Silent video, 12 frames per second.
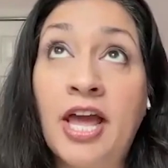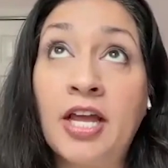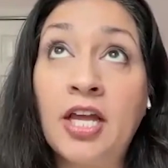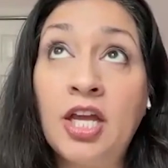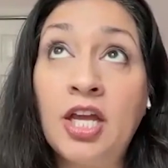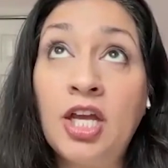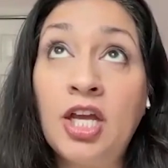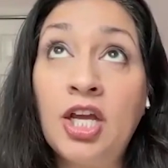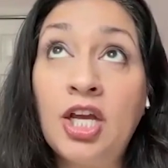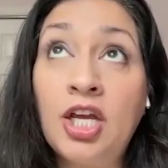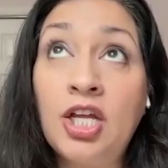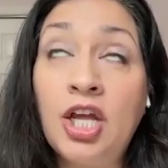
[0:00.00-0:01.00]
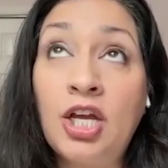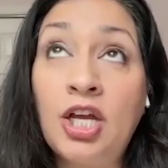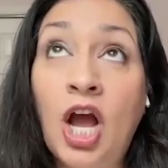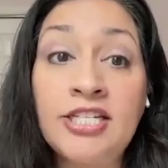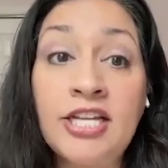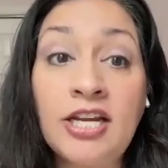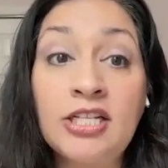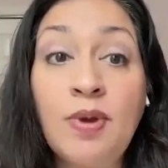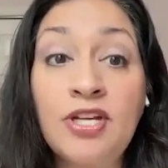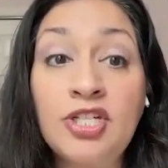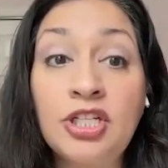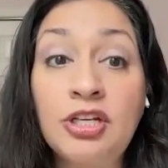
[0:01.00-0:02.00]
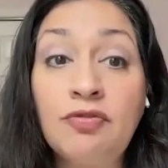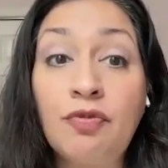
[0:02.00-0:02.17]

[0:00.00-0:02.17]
that content, especially